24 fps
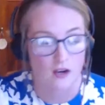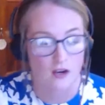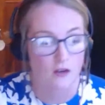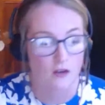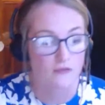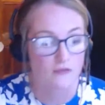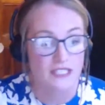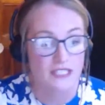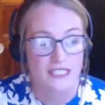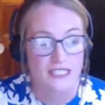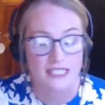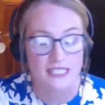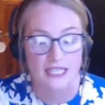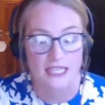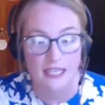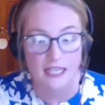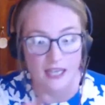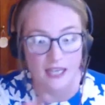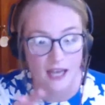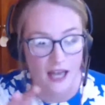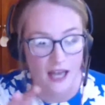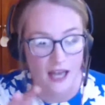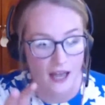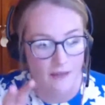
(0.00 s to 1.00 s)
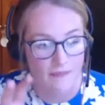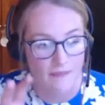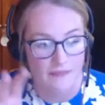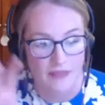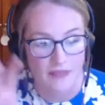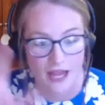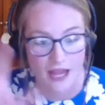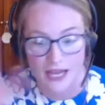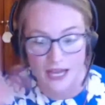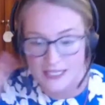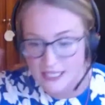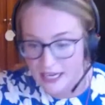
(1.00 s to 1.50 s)
obviously
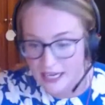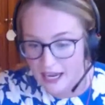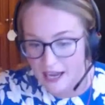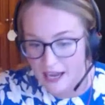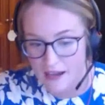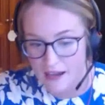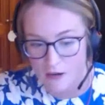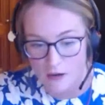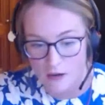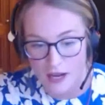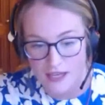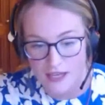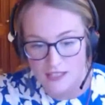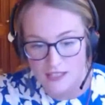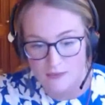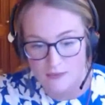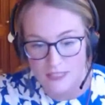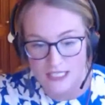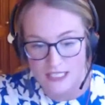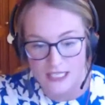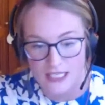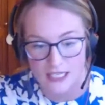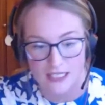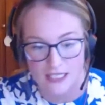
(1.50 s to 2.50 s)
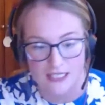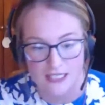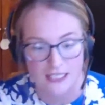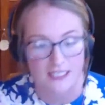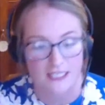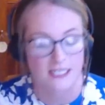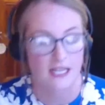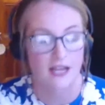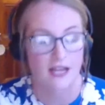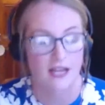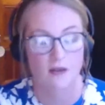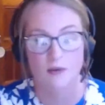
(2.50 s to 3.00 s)
as a cow has
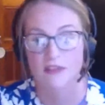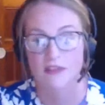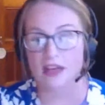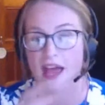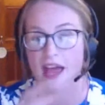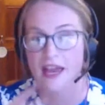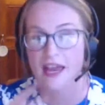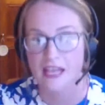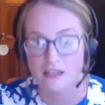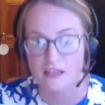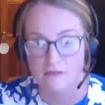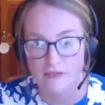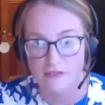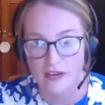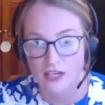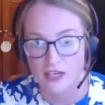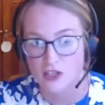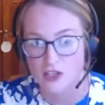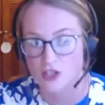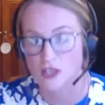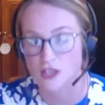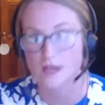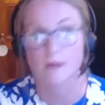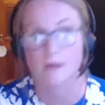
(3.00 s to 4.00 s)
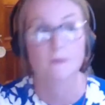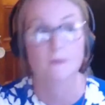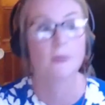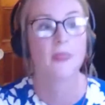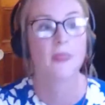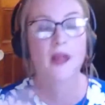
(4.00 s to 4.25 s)
mastitis, like with any infection,